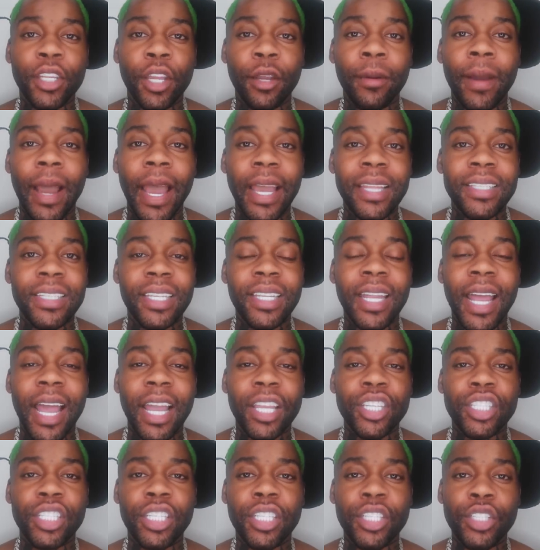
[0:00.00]
ago, I did
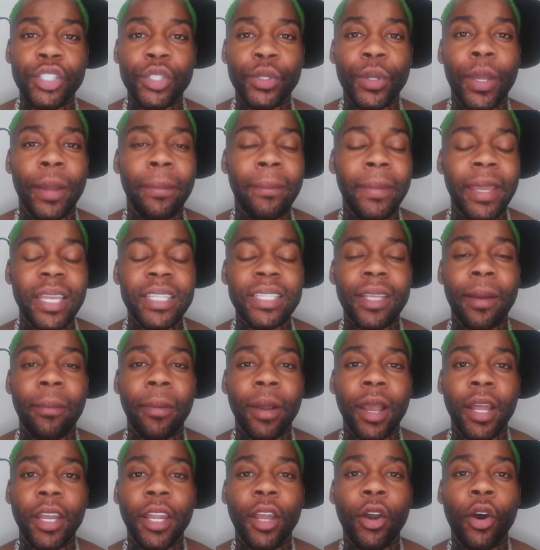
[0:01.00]
actually do a mix-up
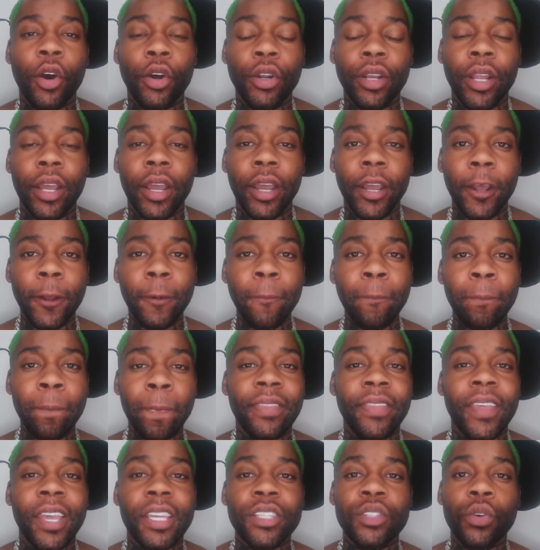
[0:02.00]
Jayde on her.
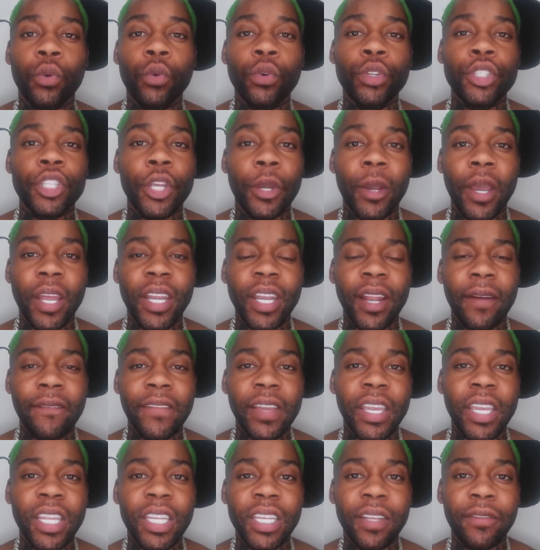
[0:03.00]
There's also another
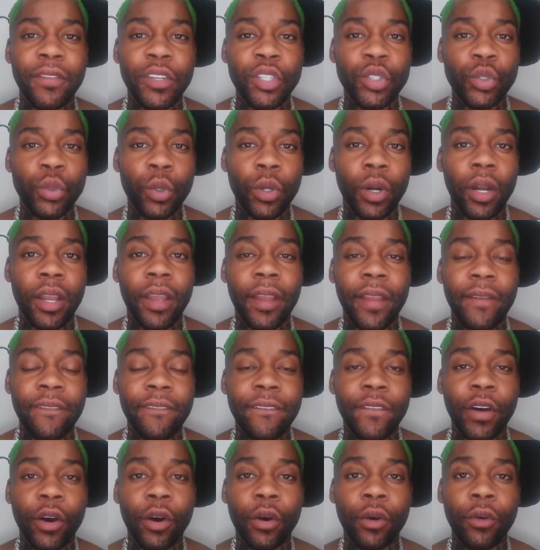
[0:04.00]
individual
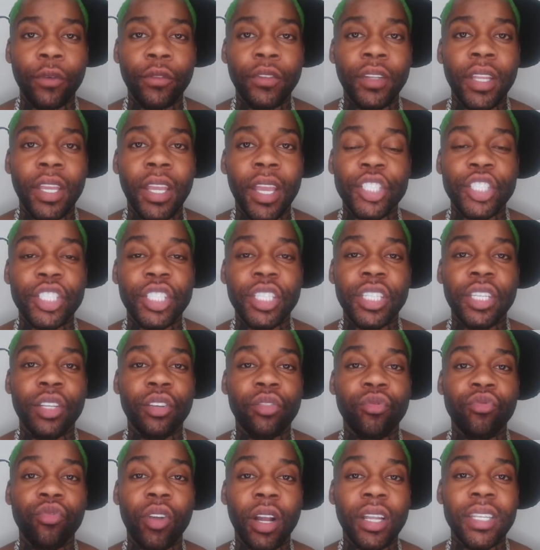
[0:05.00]
involved. She
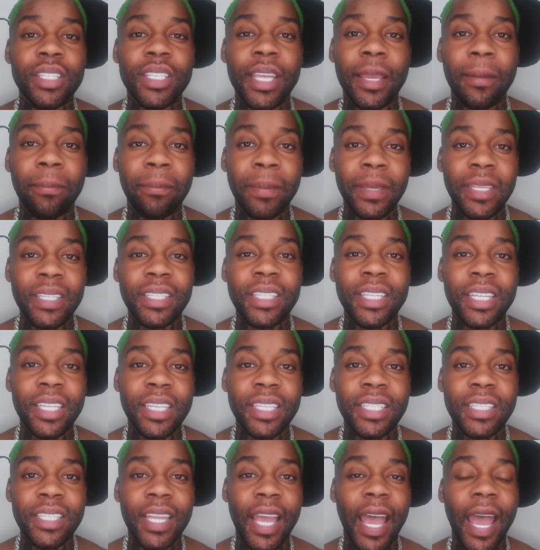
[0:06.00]
runs a
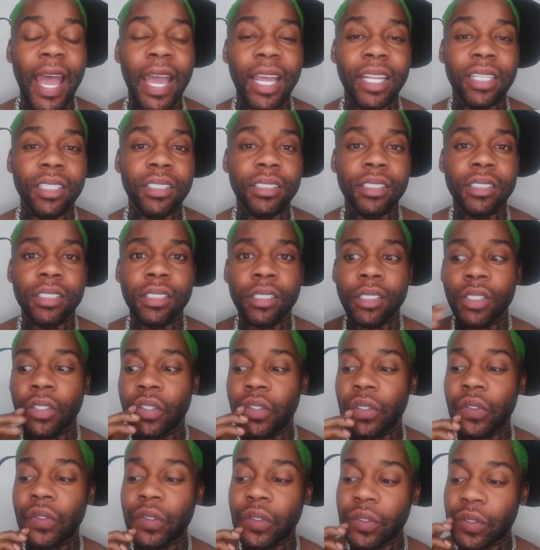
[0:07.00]
business and
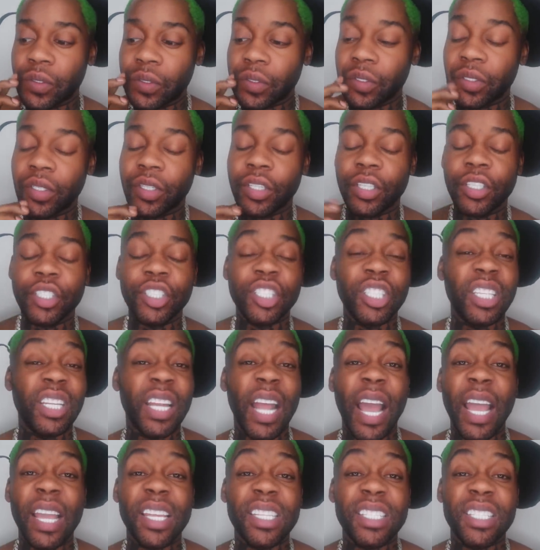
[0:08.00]
she
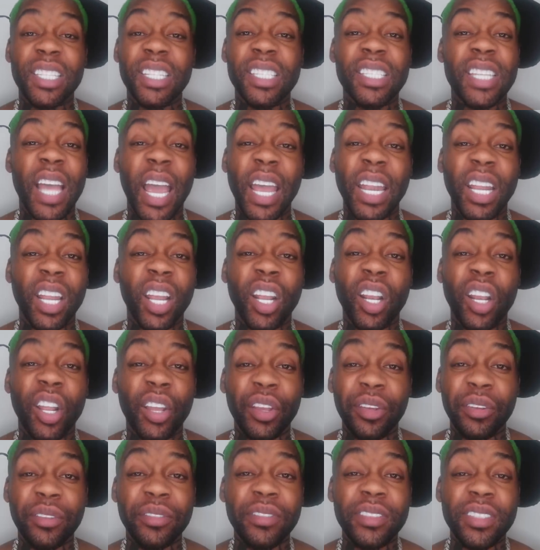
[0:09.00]
likes designer
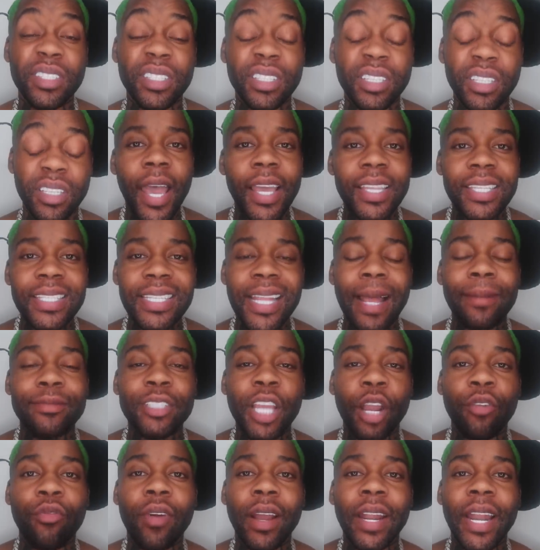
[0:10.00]
clothes. A
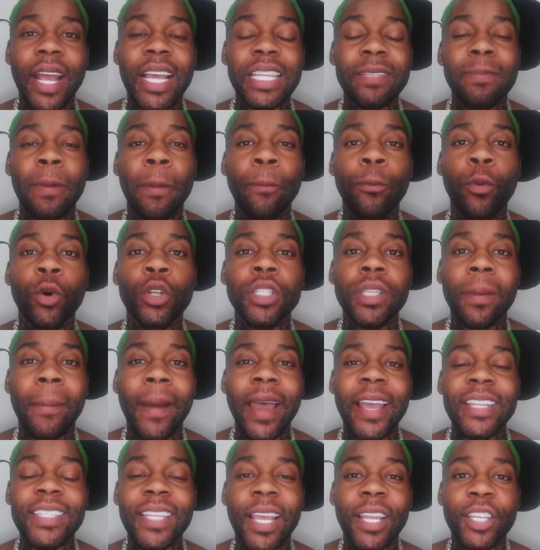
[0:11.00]
Snapchat rant has been brought to
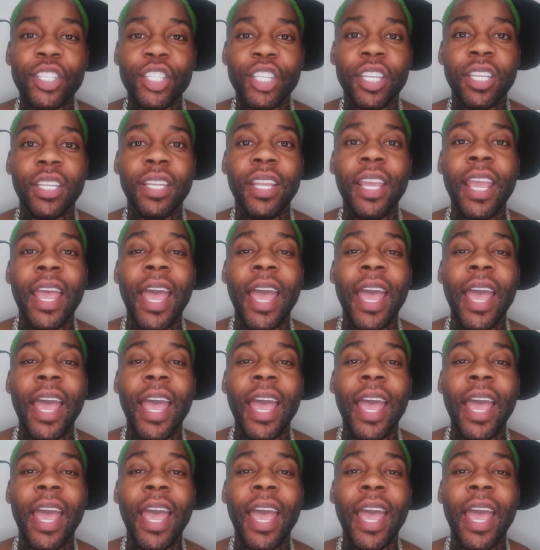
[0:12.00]
my attention,